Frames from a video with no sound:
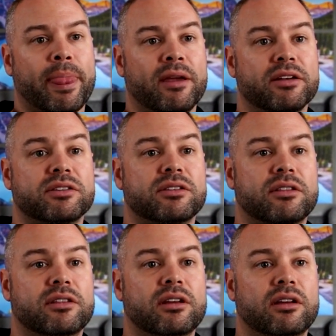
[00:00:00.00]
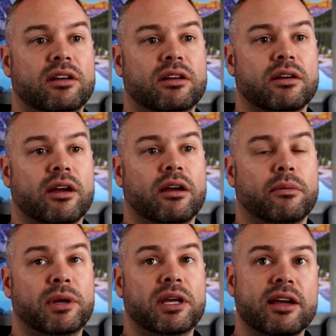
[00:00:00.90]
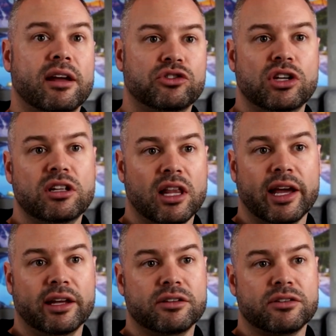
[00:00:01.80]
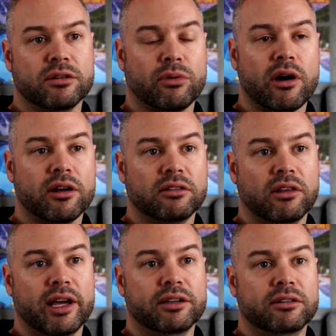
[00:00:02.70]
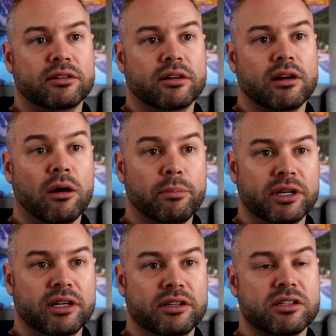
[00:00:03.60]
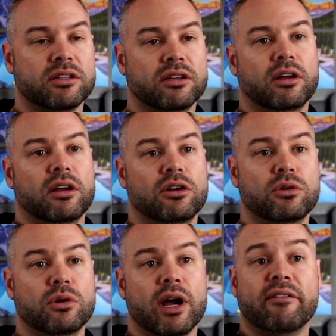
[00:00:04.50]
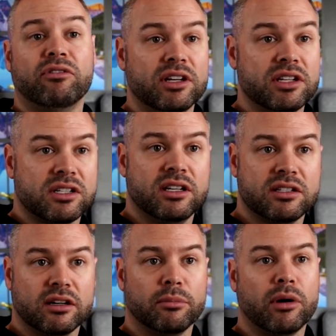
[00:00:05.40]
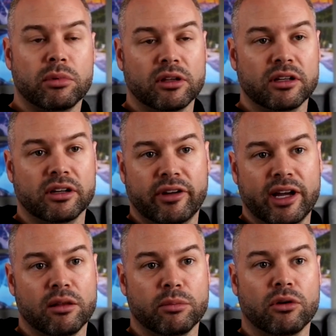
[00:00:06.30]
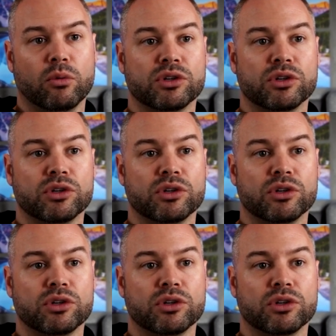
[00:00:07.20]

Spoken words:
is the PLG-led, so the product-led companies who have listings that are publicly available.